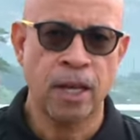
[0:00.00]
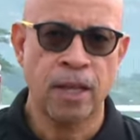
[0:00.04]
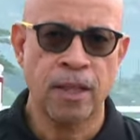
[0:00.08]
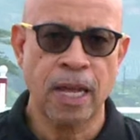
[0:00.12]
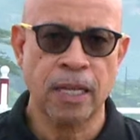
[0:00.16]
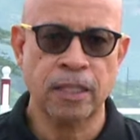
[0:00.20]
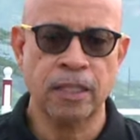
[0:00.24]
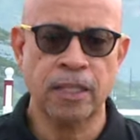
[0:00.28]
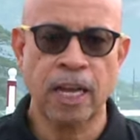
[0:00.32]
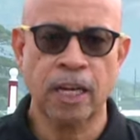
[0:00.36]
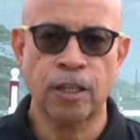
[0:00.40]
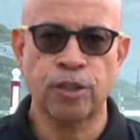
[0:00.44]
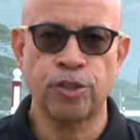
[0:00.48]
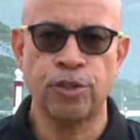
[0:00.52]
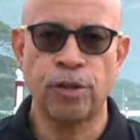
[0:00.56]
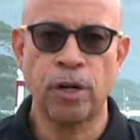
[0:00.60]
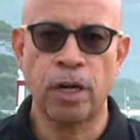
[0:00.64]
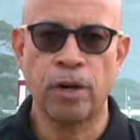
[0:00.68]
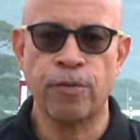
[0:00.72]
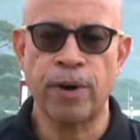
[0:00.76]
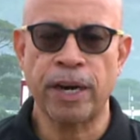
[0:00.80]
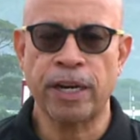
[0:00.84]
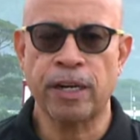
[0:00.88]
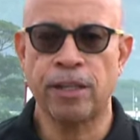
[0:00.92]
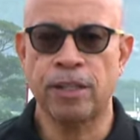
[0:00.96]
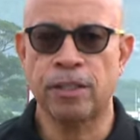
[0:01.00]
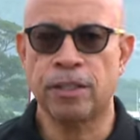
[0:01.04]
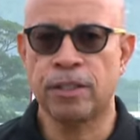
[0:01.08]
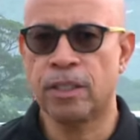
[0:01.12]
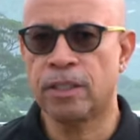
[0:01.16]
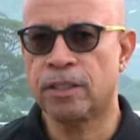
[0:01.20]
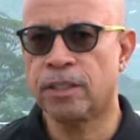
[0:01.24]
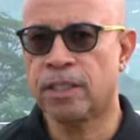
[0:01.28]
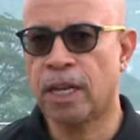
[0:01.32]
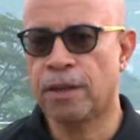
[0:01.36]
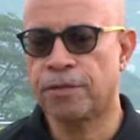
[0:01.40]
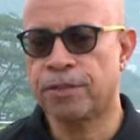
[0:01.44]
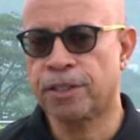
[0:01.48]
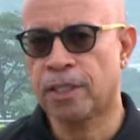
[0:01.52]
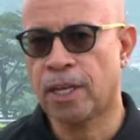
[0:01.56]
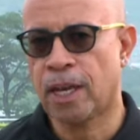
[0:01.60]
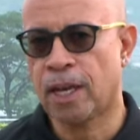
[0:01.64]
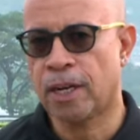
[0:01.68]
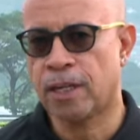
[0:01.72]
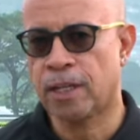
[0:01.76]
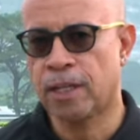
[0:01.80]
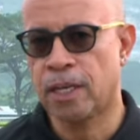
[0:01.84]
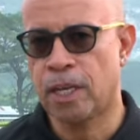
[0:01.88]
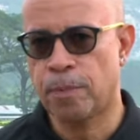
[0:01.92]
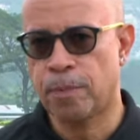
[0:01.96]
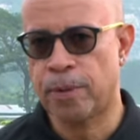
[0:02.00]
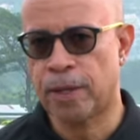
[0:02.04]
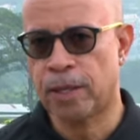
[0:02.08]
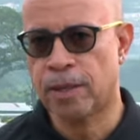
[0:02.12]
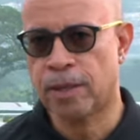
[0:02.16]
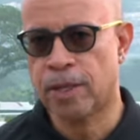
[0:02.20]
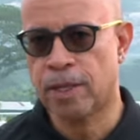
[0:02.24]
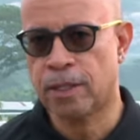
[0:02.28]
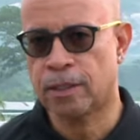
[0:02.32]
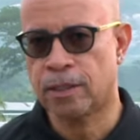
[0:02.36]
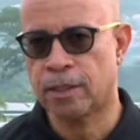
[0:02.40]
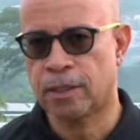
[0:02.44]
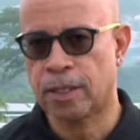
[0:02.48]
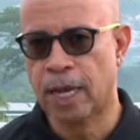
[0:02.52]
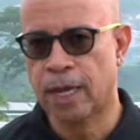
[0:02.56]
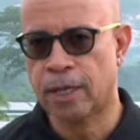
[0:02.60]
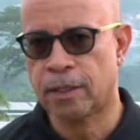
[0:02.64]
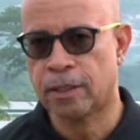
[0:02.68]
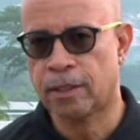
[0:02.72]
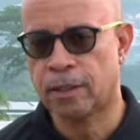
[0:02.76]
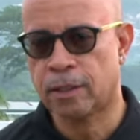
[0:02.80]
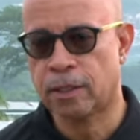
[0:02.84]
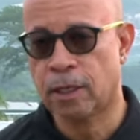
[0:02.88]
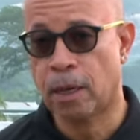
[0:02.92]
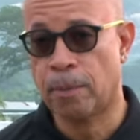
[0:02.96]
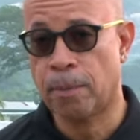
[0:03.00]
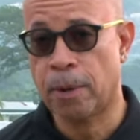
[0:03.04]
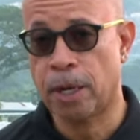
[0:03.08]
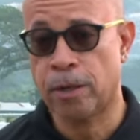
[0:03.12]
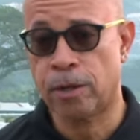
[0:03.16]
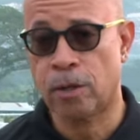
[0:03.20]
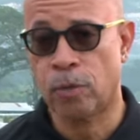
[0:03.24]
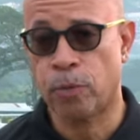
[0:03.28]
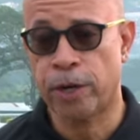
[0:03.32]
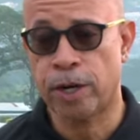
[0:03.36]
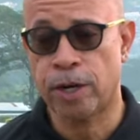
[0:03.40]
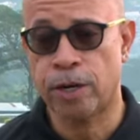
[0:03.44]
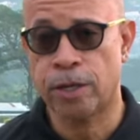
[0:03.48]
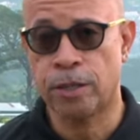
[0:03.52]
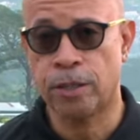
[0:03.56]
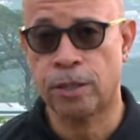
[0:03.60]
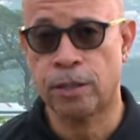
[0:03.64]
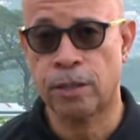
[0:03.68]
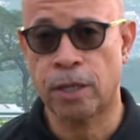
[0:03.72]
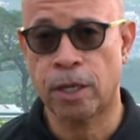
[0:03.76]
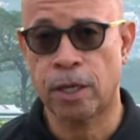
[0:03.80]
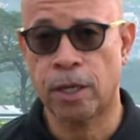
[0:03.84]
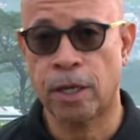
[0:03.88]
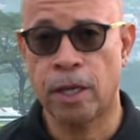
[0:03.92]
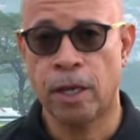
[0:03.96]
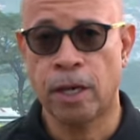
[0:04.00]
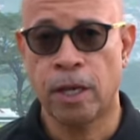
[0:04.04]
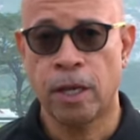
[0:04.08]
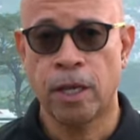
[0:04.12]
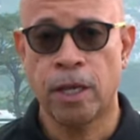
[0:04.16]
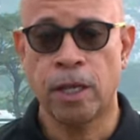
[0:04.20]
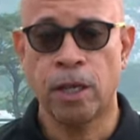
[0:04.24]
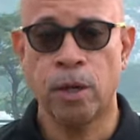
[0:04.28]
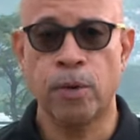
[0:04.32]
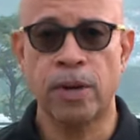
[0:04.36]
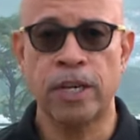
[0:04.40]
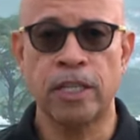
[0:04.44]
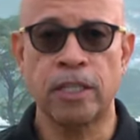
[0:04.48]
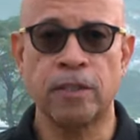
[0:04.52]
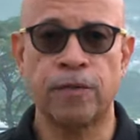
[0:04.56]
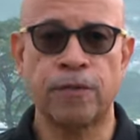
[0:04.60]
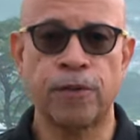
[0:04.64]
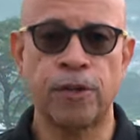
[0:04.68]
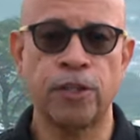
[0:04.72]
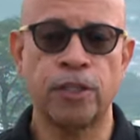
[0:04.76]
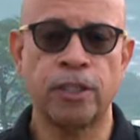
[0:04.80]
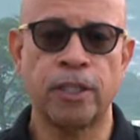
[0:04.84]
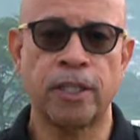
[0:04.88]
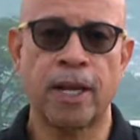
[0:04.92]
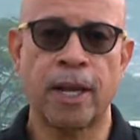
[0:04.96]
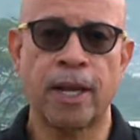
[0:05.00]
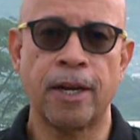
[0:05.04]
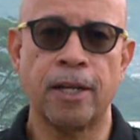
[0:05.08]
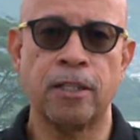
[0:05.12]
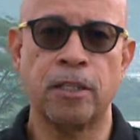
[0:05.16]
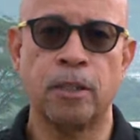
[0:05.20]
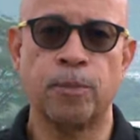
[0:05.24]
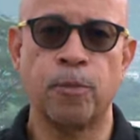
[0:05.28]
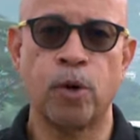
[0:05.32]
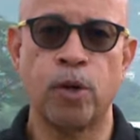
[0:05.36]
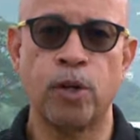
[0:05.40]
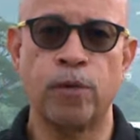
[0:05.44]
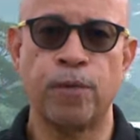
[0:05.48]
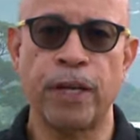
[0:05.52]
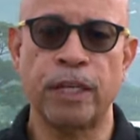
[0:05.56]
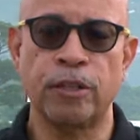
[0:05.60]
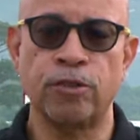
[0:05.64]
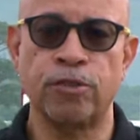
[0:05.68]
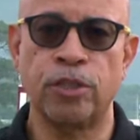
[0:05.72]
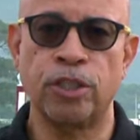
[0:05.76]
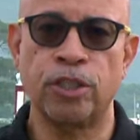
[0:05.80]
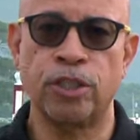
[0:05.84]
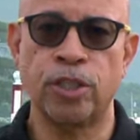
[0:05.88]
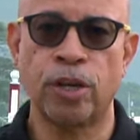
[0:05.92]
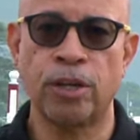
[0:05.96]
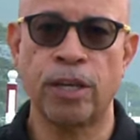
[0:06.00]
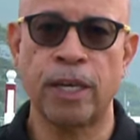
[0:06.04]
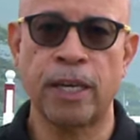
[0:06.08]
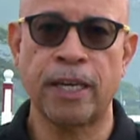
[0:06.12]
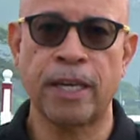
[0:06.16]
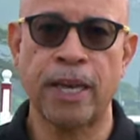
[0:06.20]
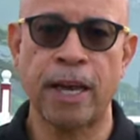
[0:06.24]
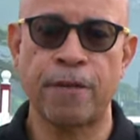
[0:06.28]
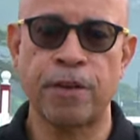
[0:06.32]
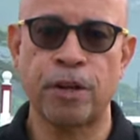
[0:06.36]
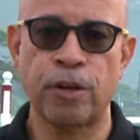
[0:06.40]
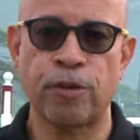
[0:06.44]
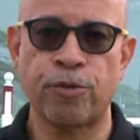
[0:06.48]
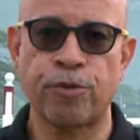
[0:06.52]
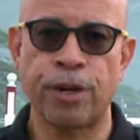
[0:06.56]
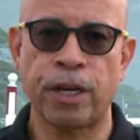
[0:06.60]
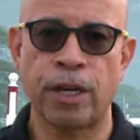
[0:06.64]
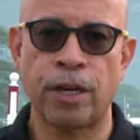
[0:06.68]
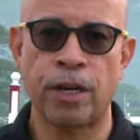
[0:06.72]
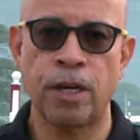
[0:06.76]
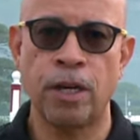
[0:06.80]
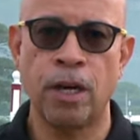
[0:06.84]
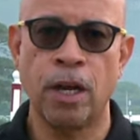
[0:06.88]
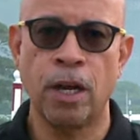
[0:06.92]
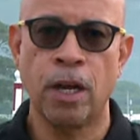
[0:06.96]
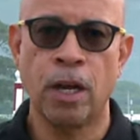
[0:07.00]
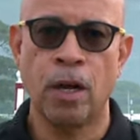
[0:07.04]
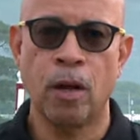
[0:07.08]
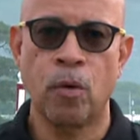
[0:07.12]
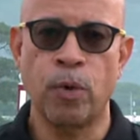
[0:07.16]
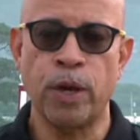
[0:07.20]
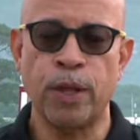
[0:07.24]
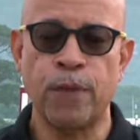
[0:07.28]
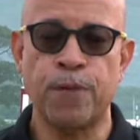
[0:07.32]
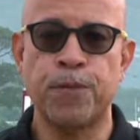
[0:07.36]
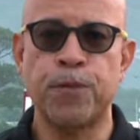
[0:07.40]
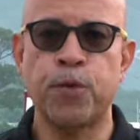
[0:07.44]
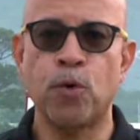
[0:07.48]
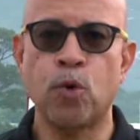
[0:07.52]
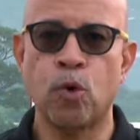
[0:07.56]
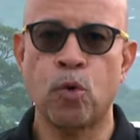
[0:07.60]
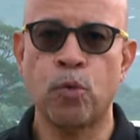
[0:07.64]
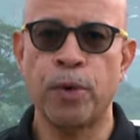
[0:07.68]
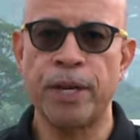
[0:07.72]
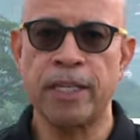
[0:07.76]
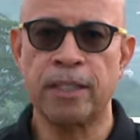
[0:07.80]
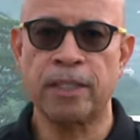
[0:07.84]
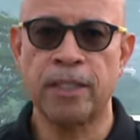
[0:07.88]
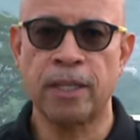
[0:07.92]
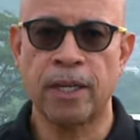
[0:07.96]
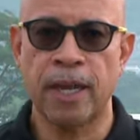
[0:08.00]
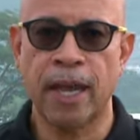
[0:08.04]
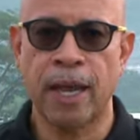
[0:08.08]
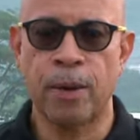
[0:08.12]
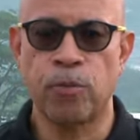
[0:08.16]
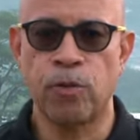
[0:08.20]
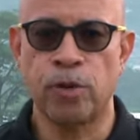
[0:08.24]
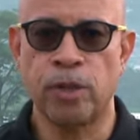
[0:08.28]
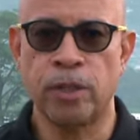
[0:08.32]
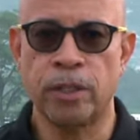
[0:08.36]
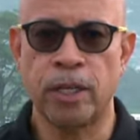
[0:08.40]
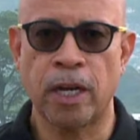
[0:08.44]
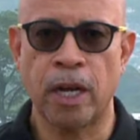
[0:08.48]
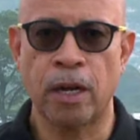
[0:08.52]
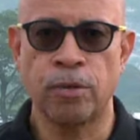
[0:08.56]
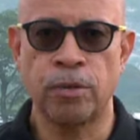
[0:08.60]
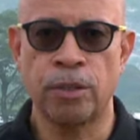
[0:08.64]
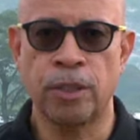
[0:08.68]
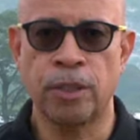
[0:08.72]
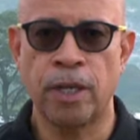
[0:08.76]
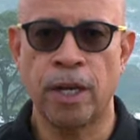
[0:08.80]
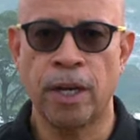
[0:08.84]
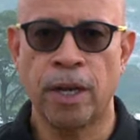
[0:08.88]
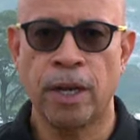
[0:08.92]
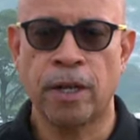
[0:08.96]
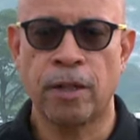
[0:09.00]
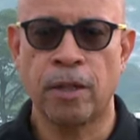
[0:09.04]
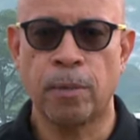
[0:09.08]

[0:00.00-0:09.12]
That's actually a record since I've started keeping these stats. Among the winners, the U.S. Virgin Islands born veteran jockey Kevin Krigger with four wins at Emerald Downs.